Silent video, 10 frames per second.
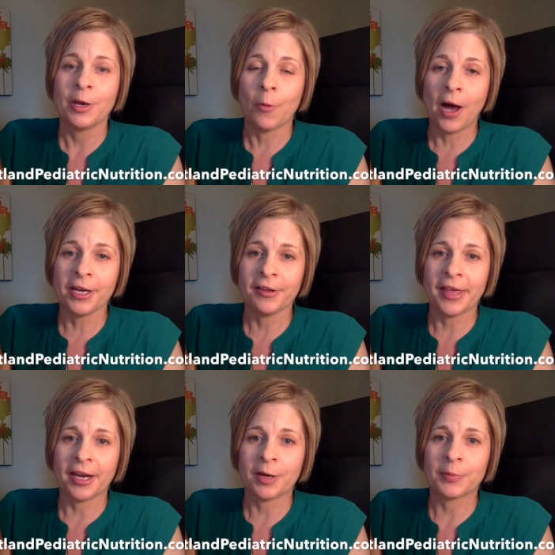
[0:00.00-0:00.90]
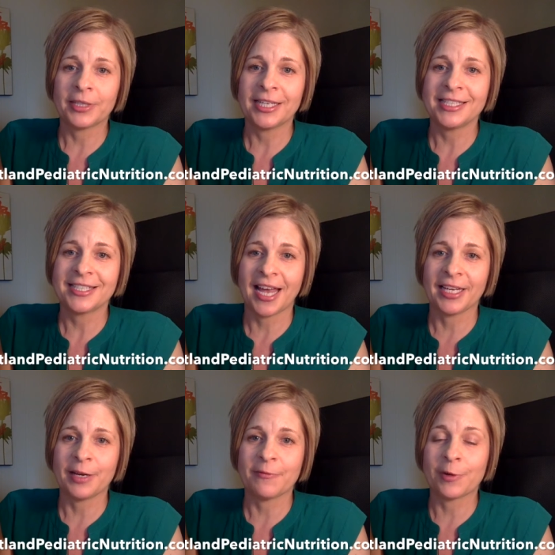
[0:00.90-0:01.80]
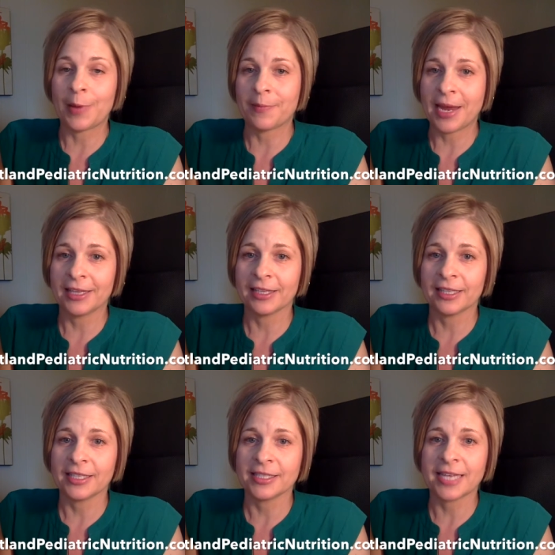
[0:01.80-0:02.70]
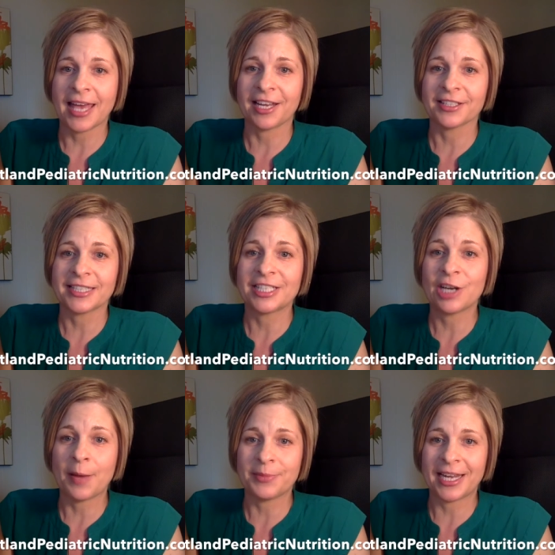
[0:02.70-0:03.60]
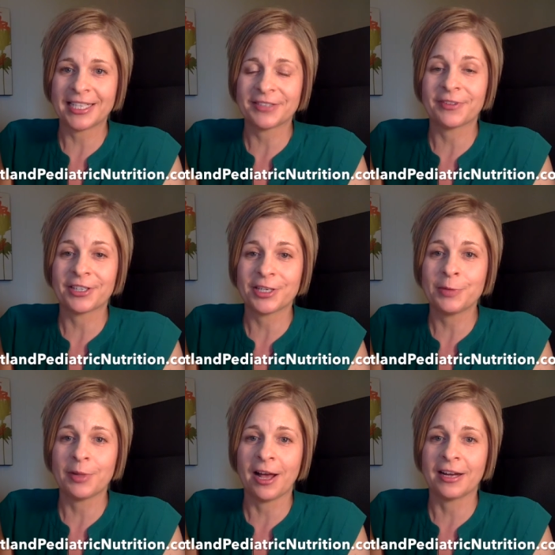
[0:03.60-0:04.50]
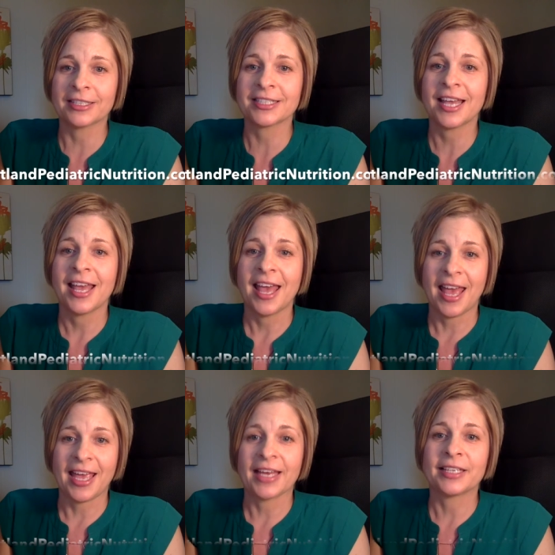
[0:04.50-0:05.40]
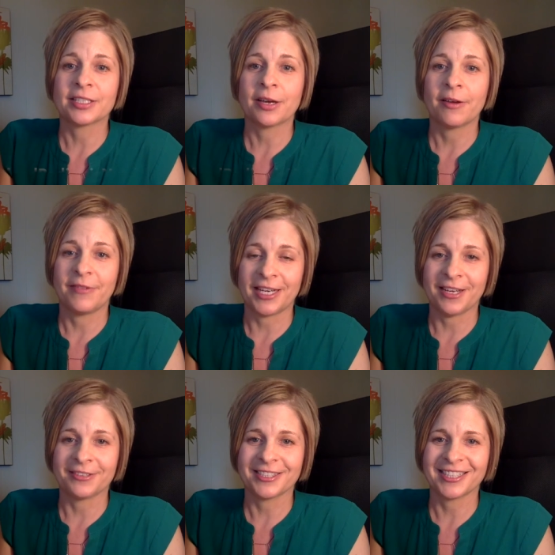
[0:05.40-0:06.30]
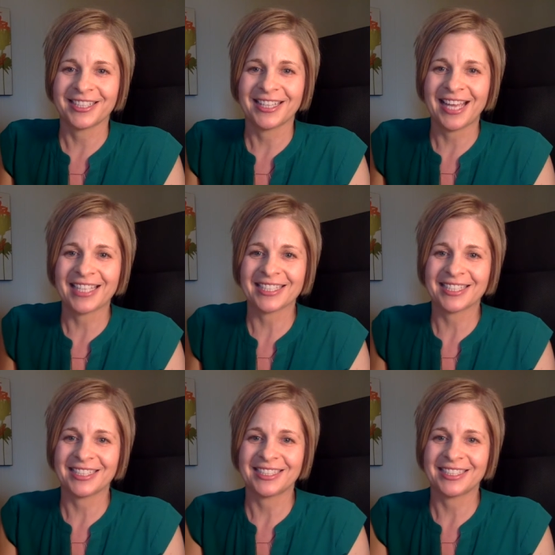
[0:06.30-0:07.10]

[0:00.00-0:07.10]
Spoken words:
While you're there, please sign up for my mailing list and I'll send you updates for new blogs and videos. Thanks.